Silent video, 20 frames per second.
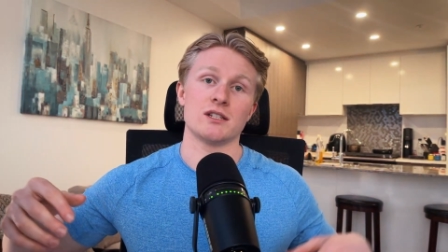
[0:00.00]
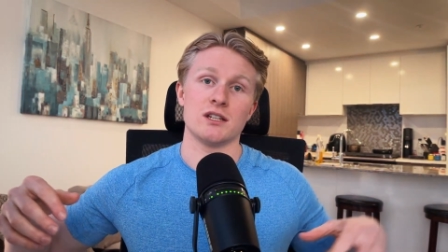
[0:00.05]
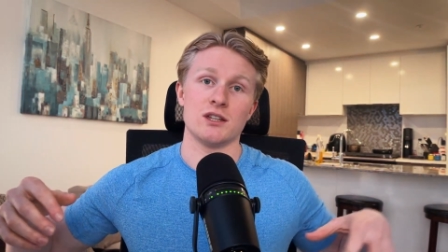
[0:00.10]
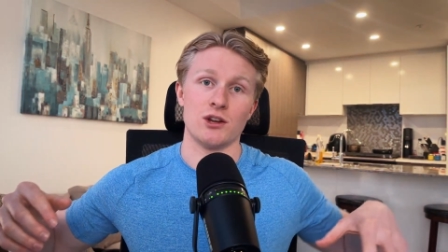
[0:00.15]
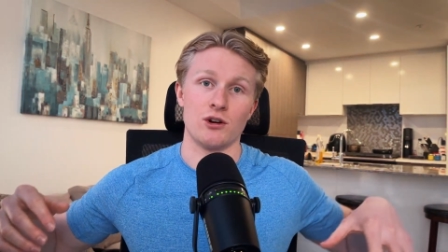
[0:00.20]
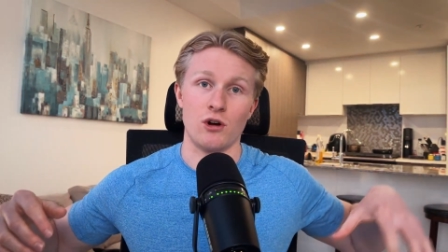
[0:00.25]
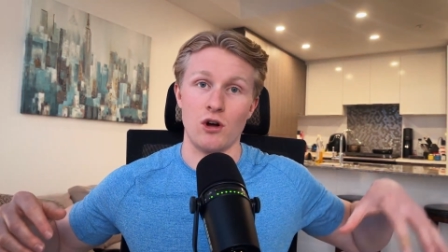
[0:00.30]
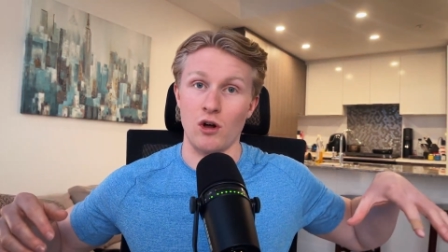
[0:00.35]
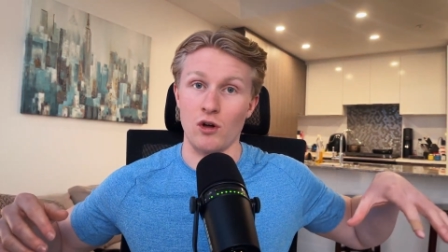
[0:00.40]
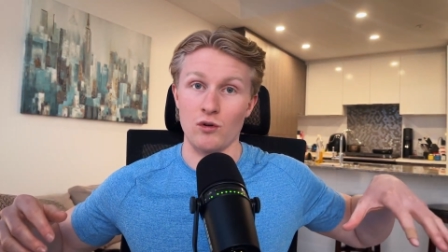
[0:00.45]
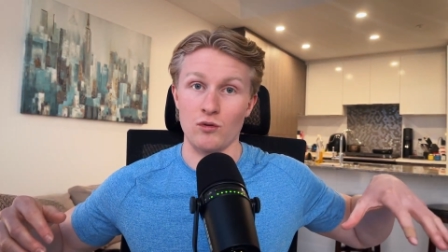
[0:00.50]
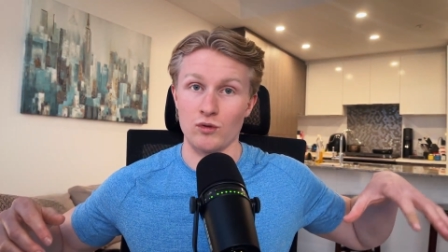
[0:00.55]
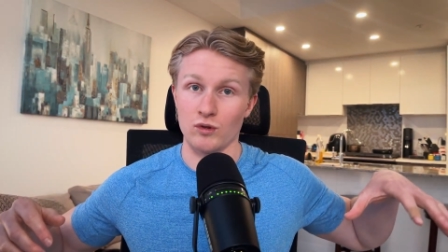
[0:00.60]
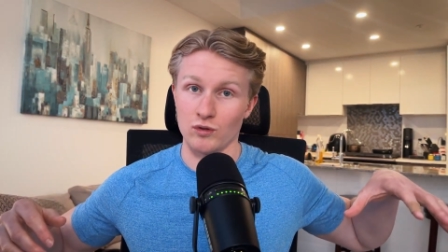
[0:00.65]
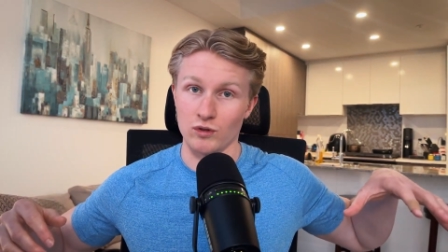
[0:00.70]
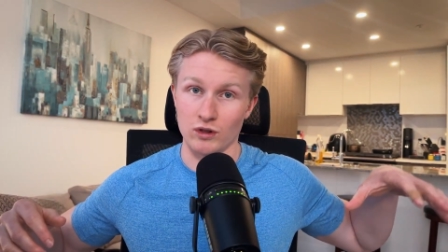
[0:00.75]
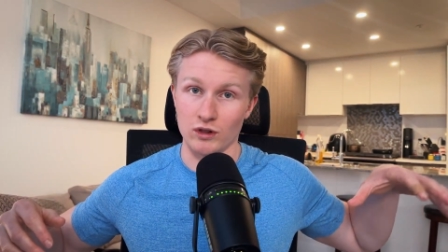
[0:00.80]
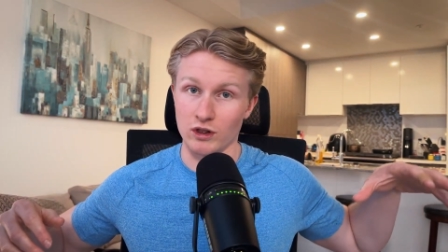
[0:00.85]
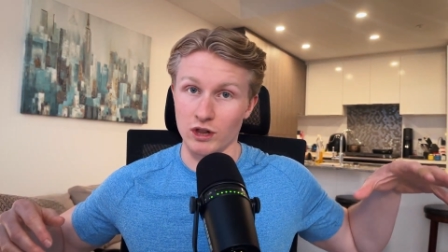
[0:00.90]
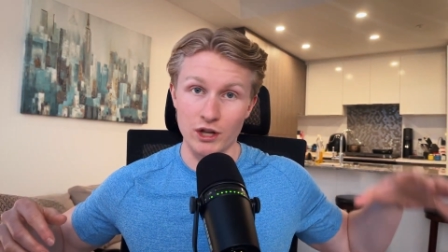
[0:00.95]
They're all
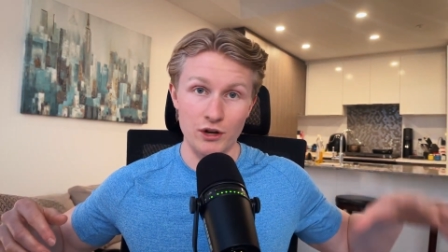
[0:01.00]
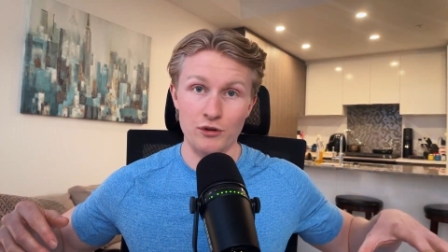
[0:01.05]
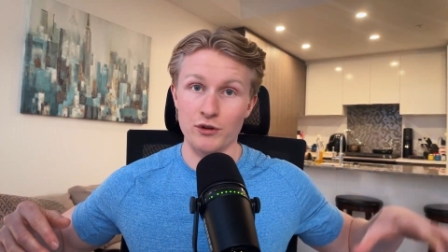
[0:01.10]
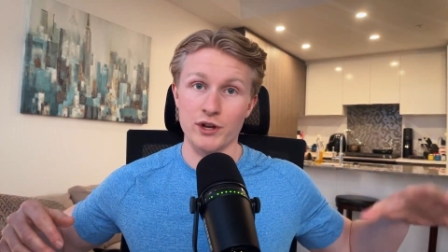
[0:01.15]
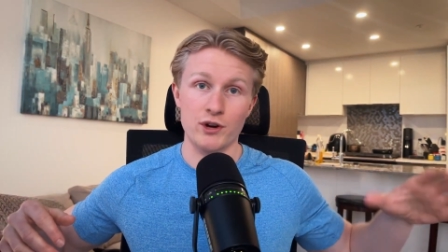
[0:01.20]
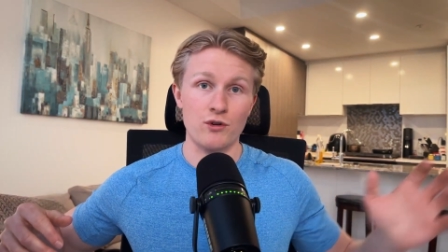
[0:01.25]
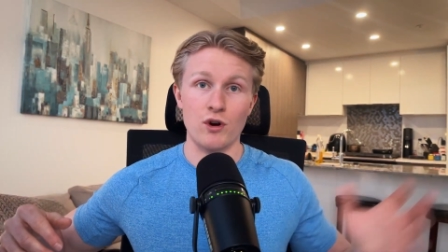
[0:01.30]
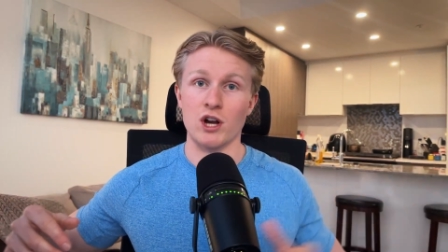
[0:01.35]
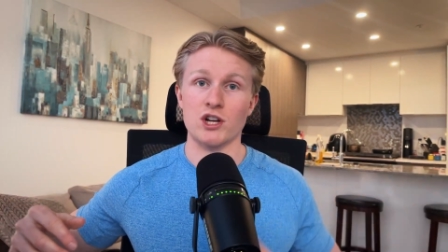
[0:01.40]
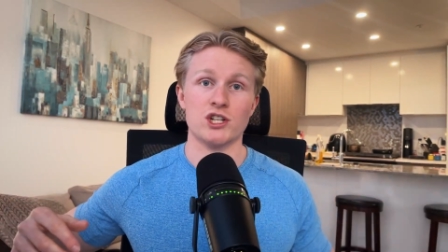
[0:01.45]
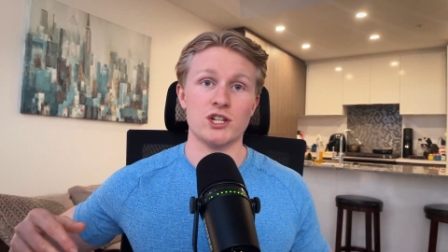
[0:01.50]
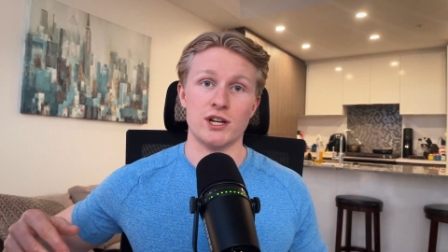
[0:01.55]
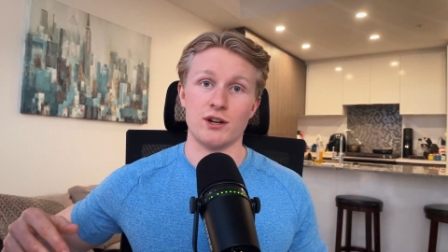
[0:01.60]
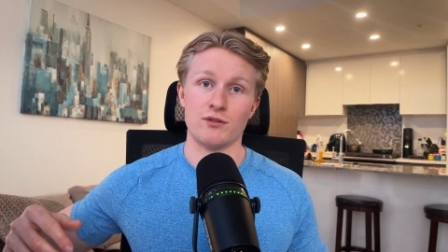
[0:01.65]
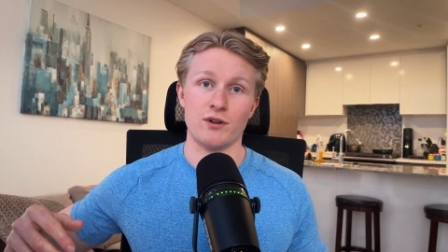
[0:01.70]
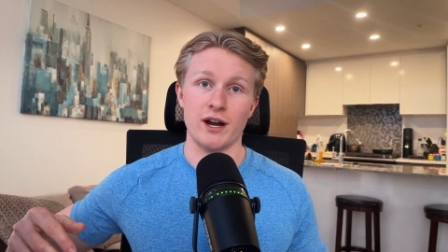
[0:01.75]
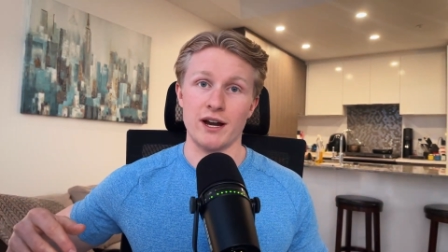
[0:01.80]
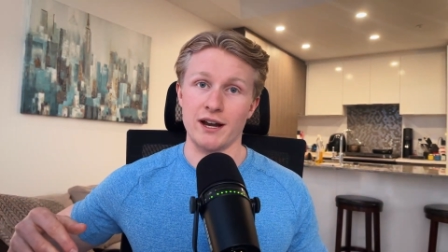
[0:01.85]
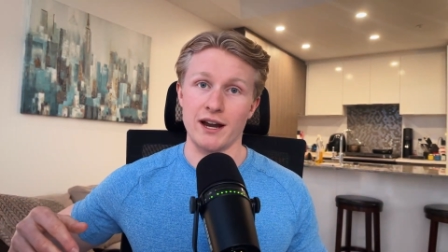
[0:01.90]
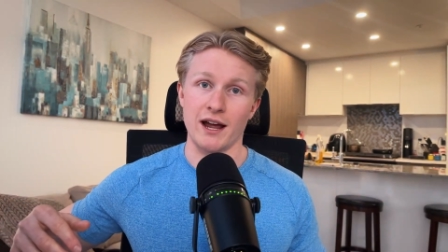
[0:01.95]
literally crushing it
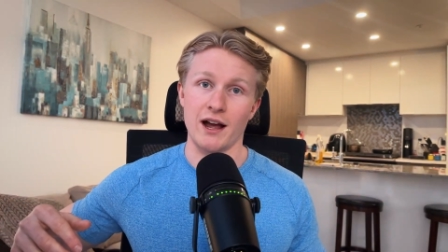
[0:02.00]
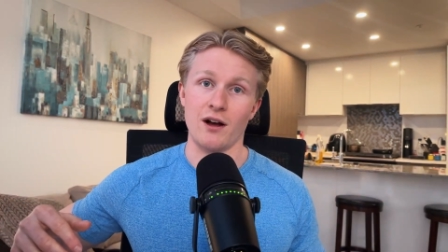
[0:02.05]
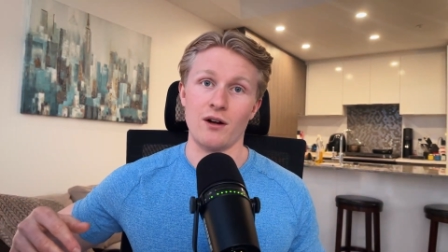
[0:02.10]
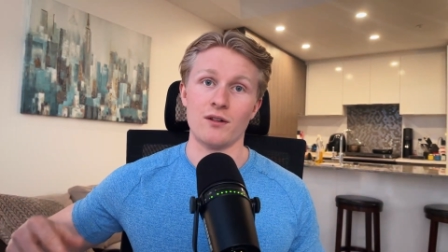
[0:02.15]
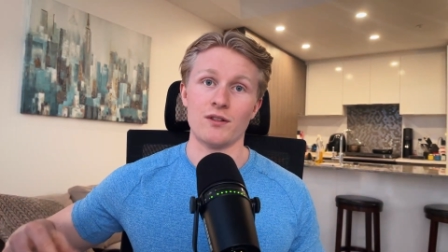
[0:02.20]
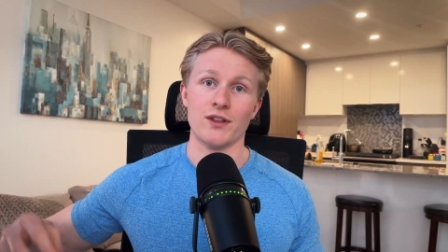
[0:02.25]
right now.